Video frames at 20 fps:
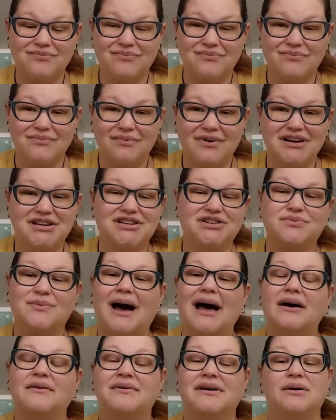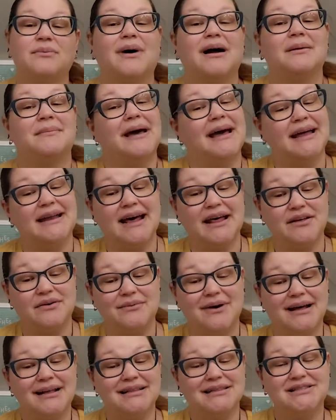which is why I really want to make another
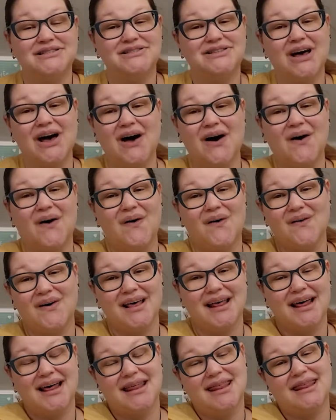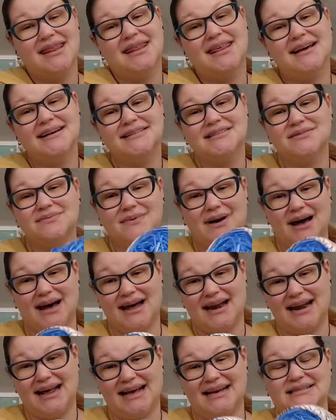one. So this
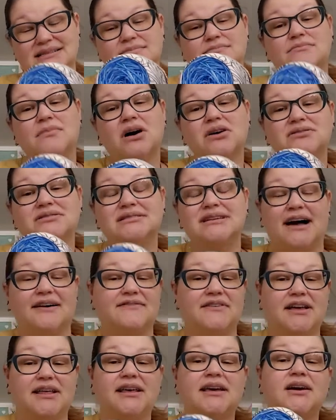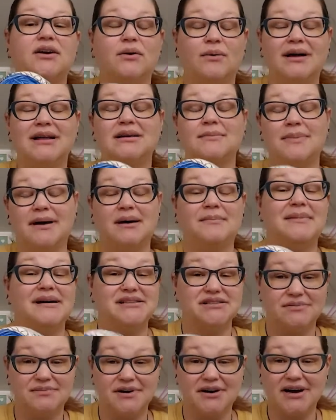one is most definitely going to be a
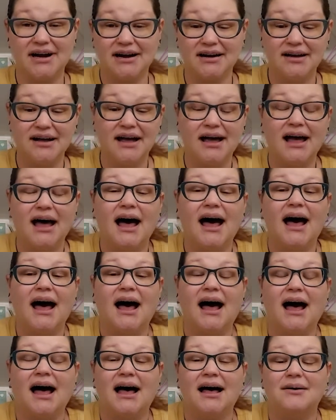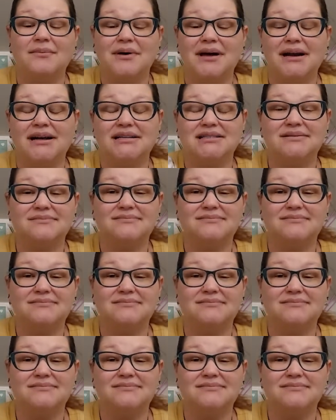Musselburgh. It is